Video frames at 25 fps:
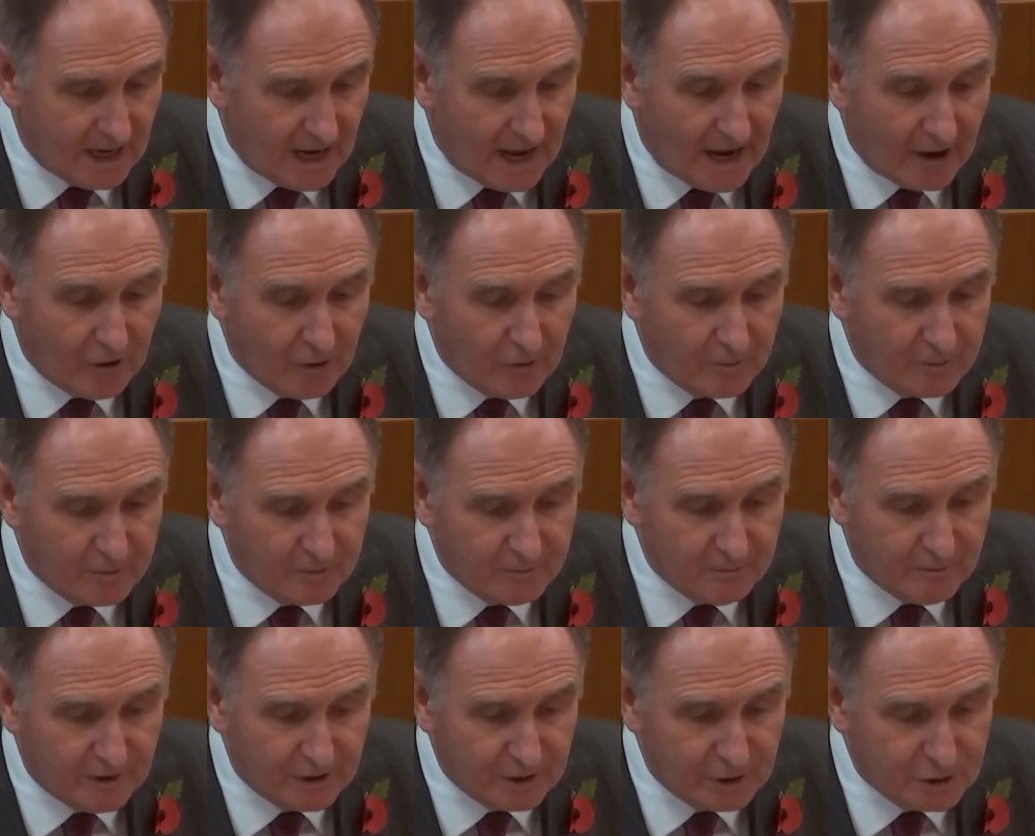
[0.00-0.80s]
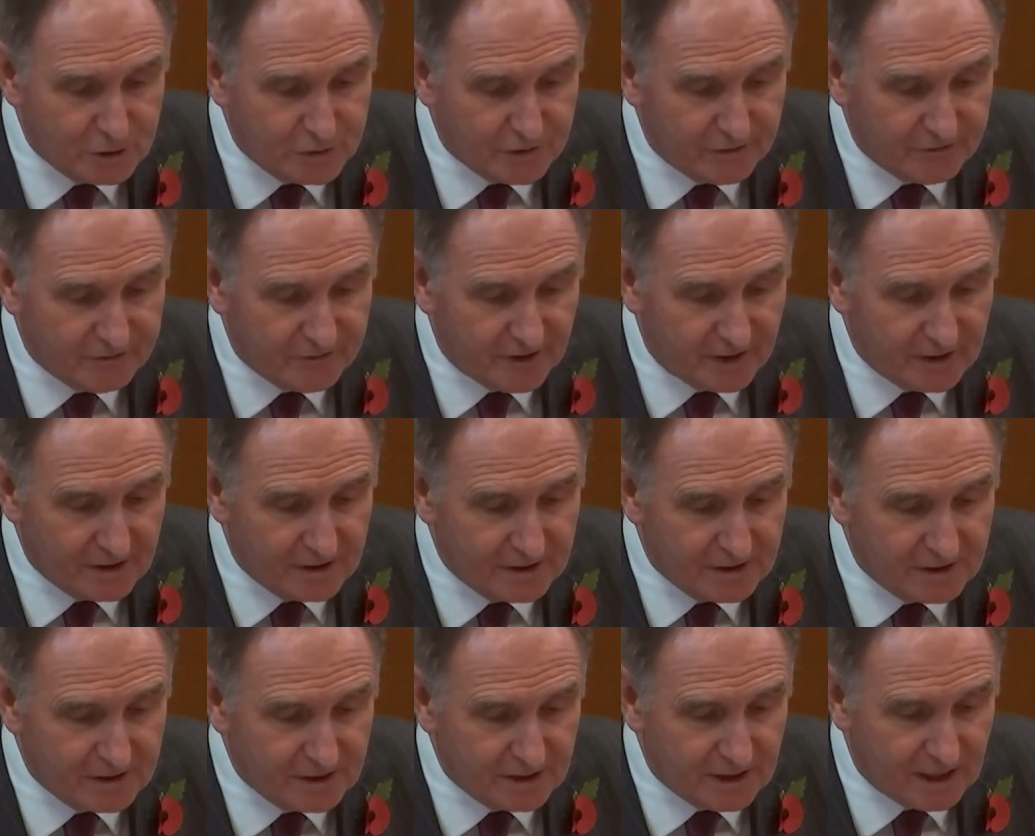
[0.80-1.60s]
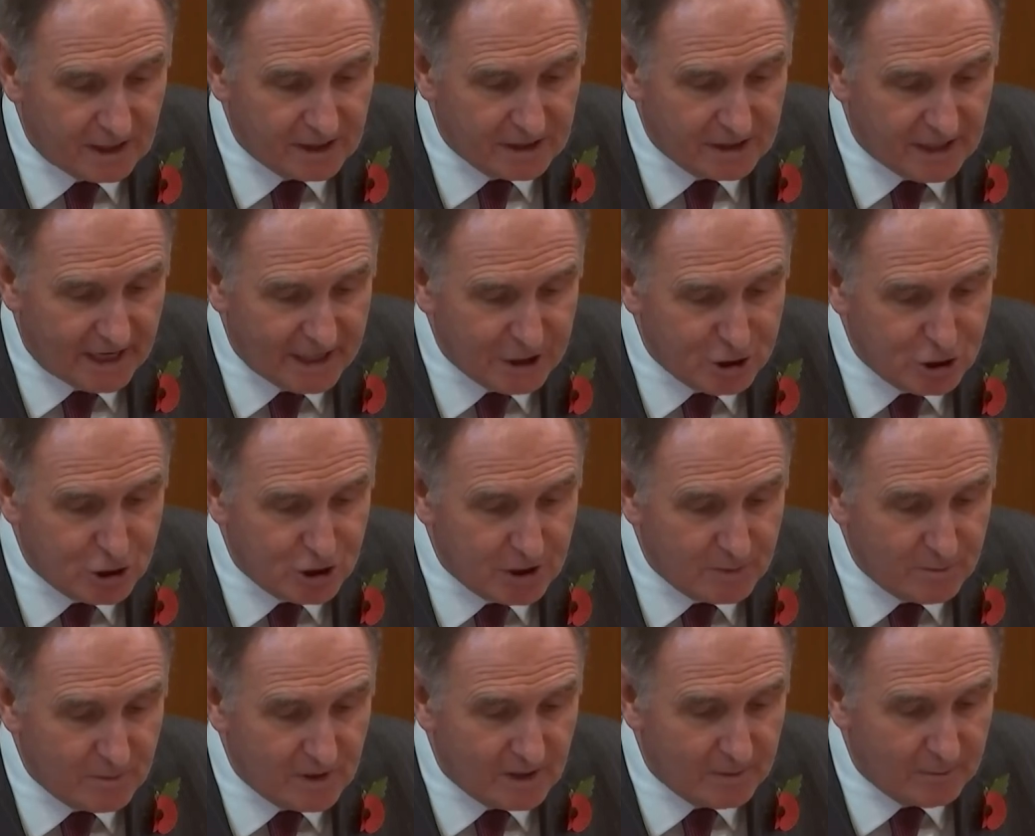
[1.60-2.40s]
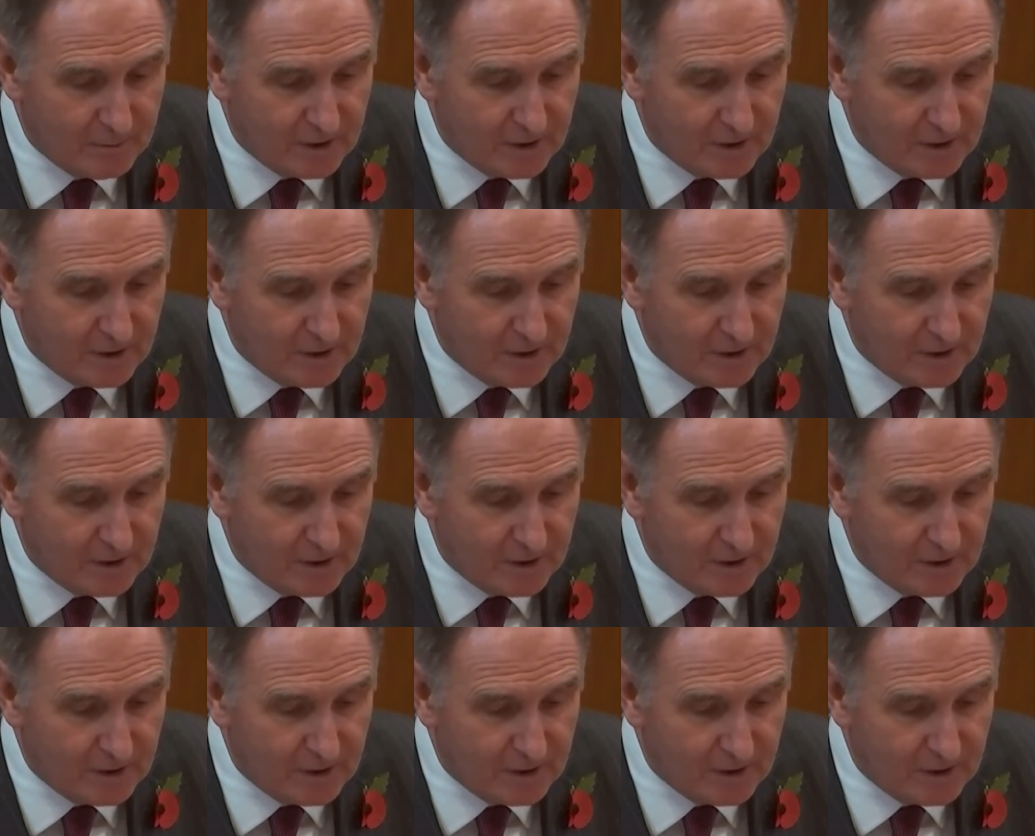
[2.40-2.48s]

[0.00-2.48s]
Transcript: Arab Monetary Fund and Hashim No.